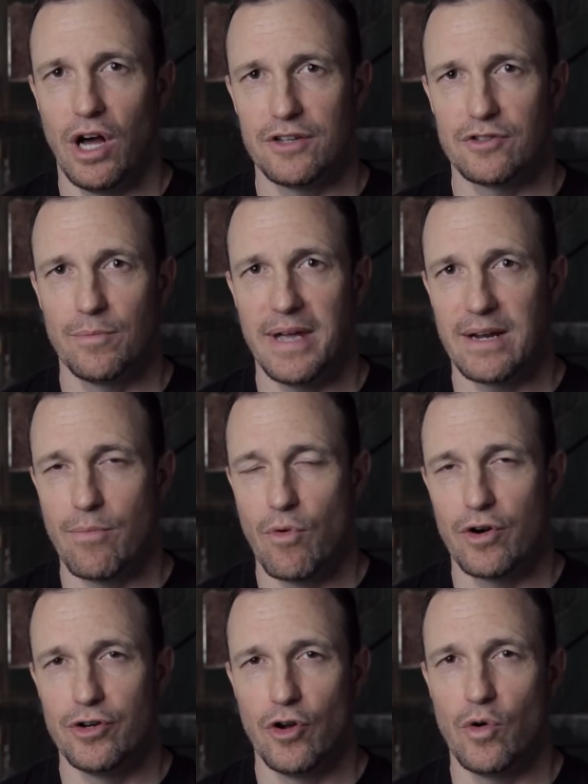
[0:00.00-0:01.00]
also make
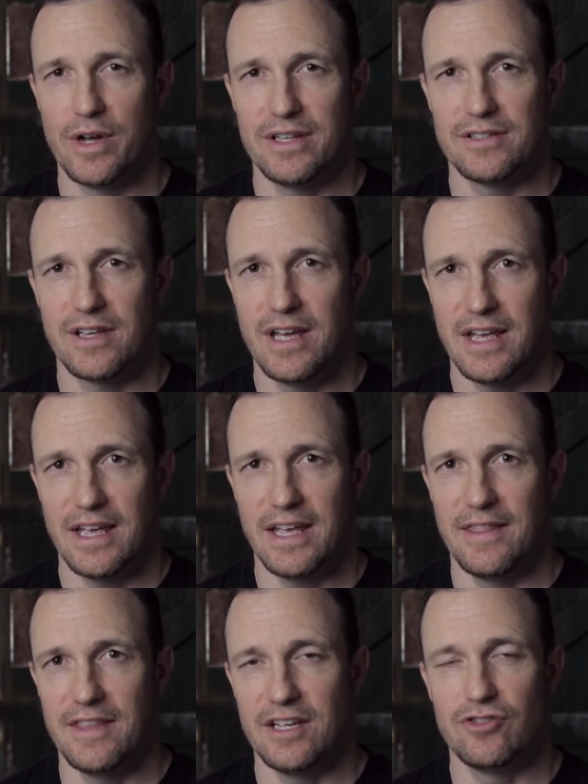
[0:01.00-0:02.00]
more noise
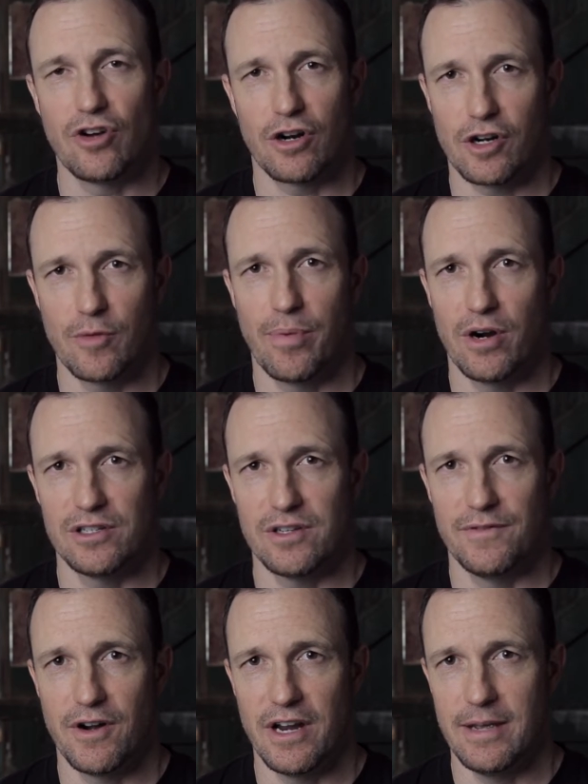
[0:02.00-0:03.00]
in the darker parts
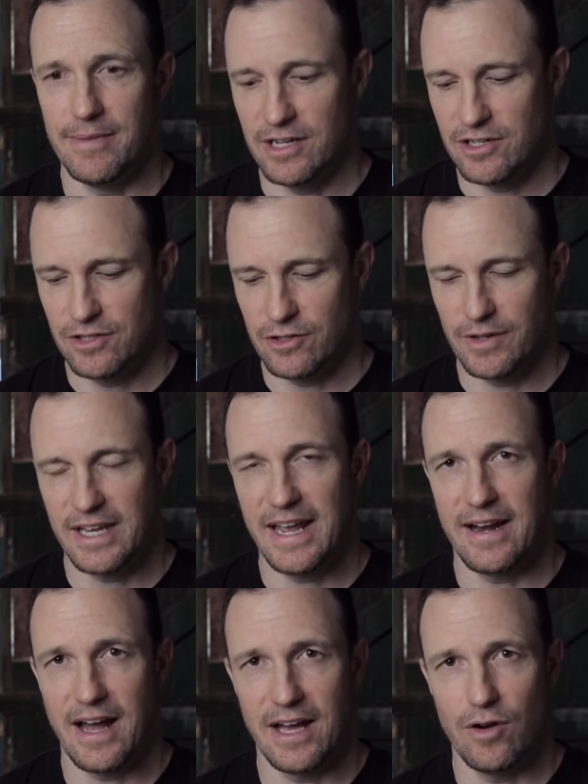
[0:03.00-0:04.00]
of your image. So
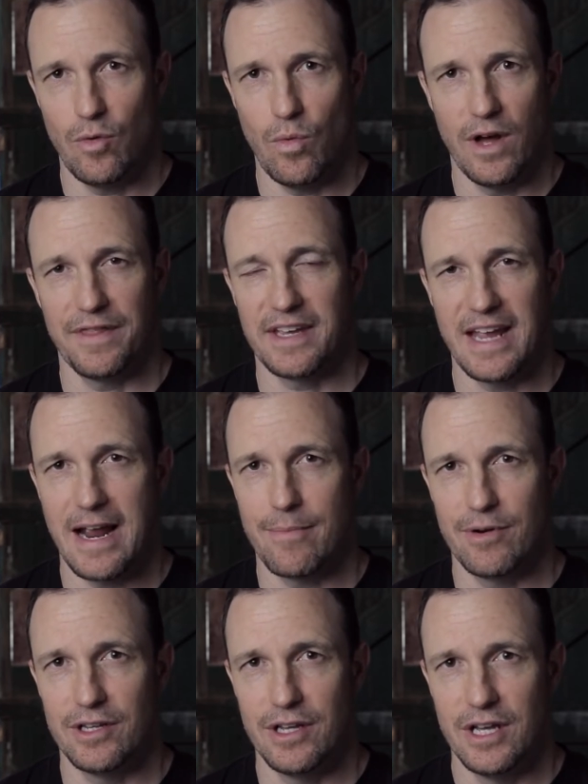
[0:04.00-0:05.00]
again, I don't want the
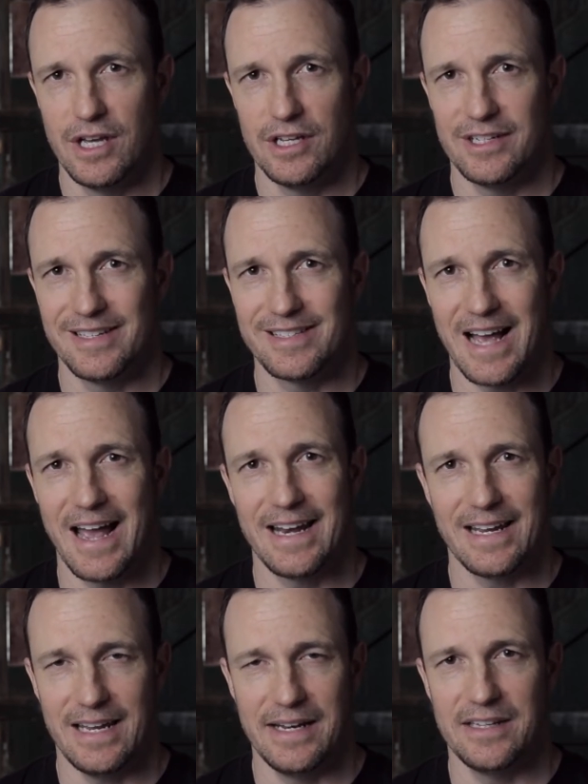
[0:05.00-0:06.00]
camera
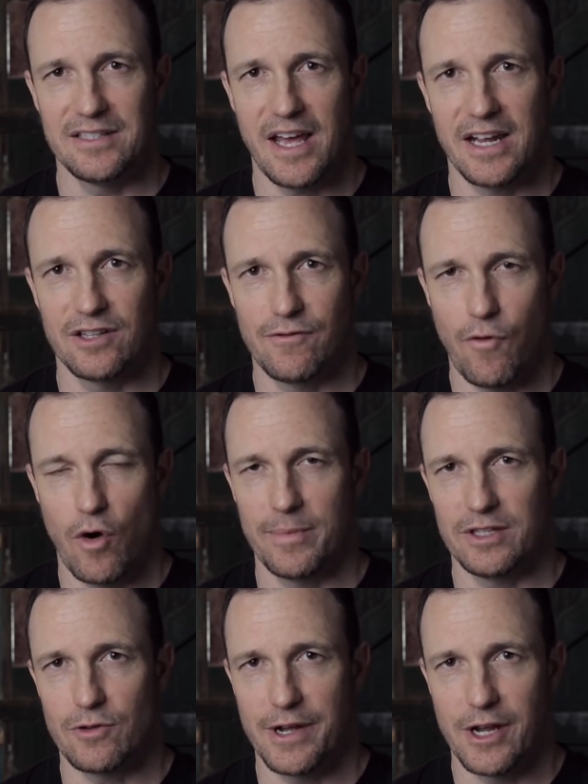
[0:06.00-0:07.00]
deciding any settings for
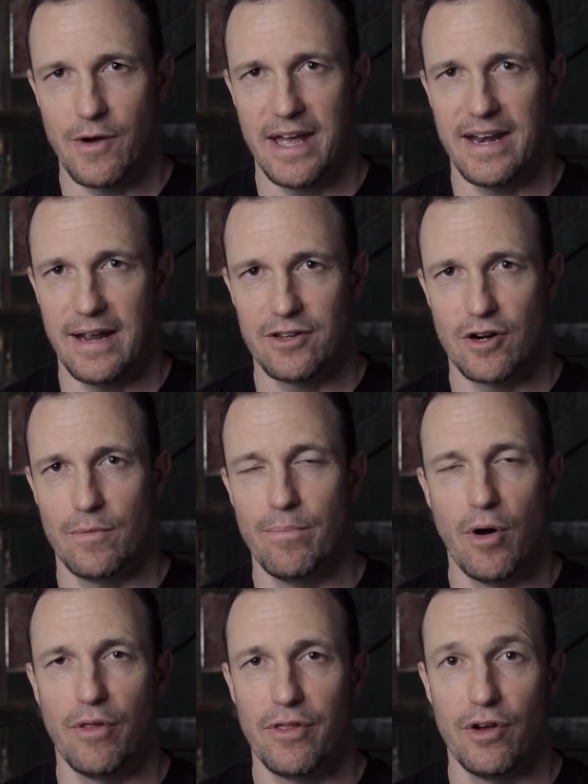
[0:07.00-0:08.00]
me, so I go ahead and I turn
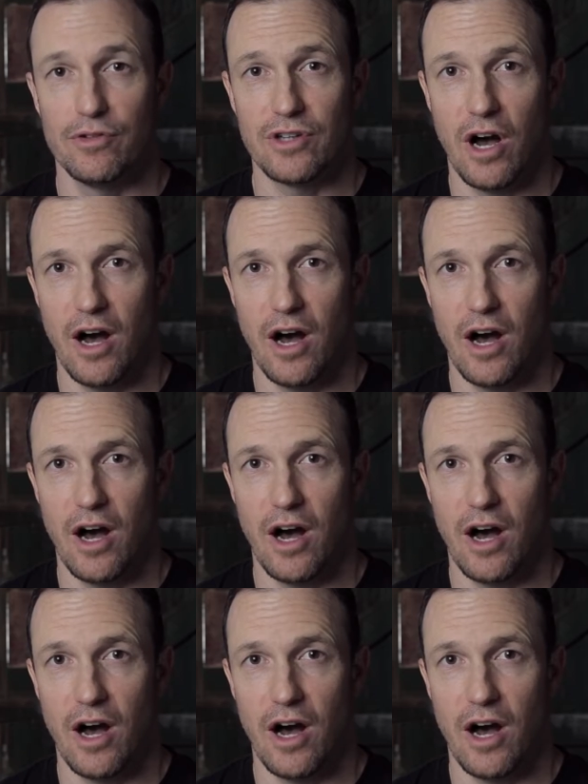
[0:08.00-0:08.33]
both of those